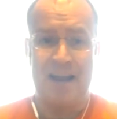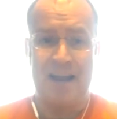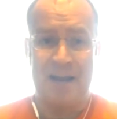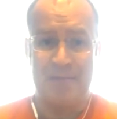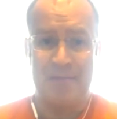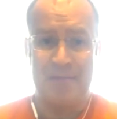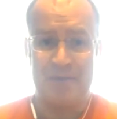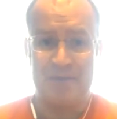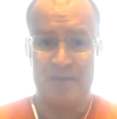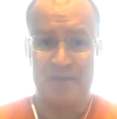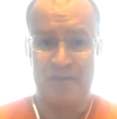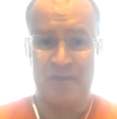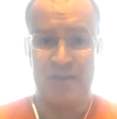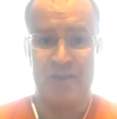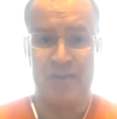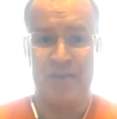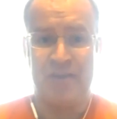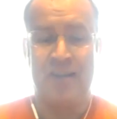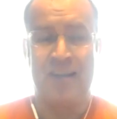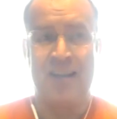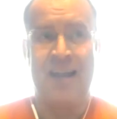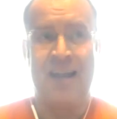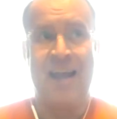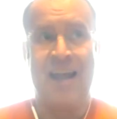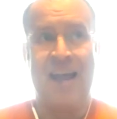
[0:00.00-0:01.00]

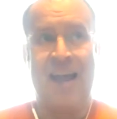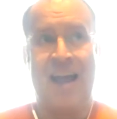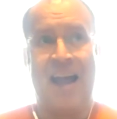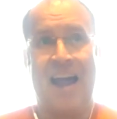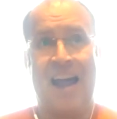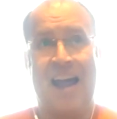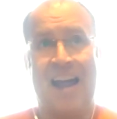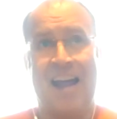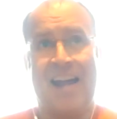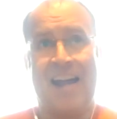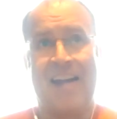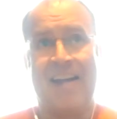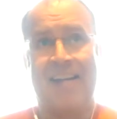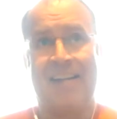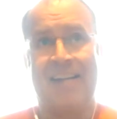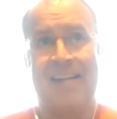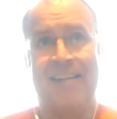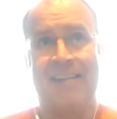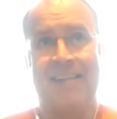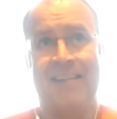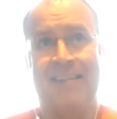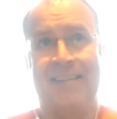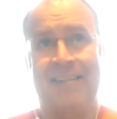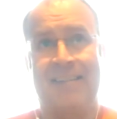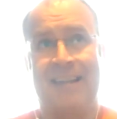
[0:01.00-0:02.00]
Amazon,
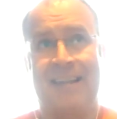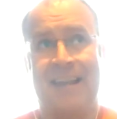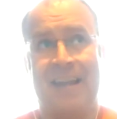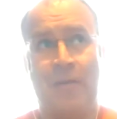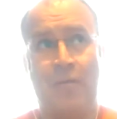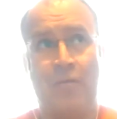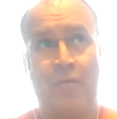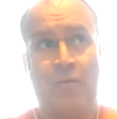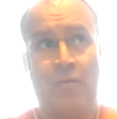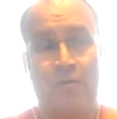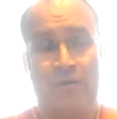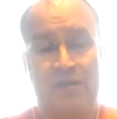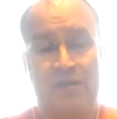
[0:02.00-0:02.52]
and it